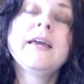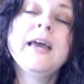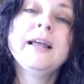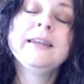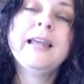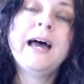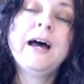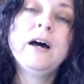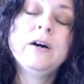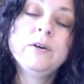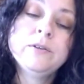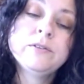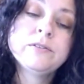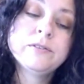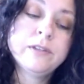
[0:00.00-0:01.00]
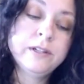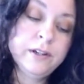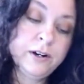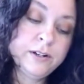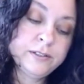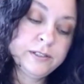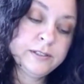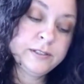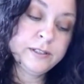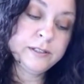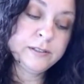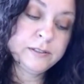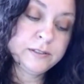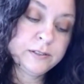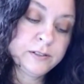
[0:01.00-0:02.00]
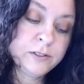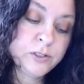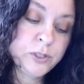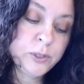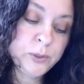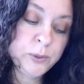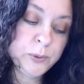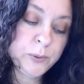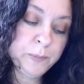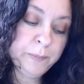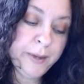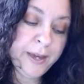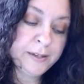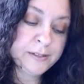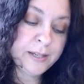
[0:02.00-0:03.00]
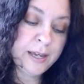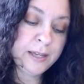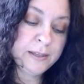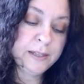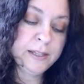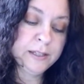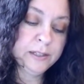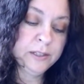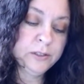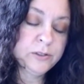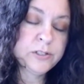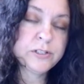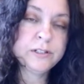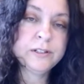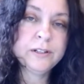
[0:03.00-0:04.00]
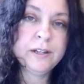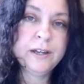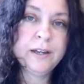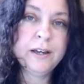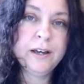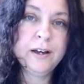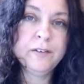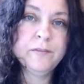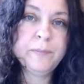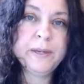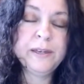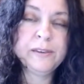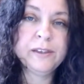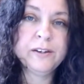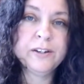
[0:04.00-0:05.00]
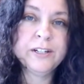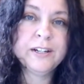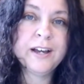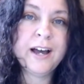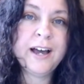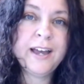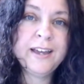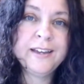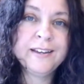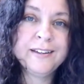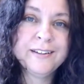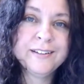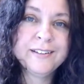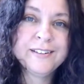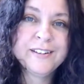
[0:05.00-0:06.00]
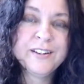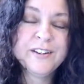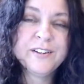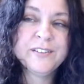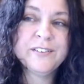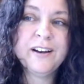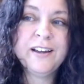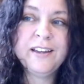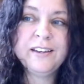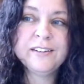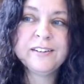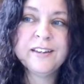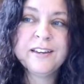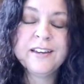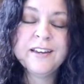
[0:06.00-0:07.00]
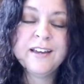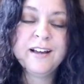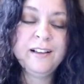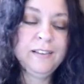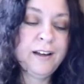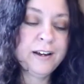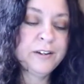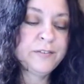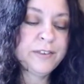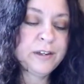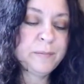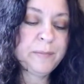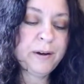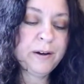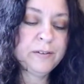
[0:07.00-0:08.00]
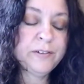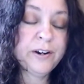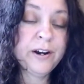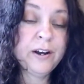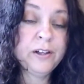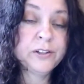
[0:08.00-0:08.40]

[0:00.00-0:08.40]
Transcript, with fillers: allows the narcissist to maintain the illusion of being the good guy, right? A lot of them are very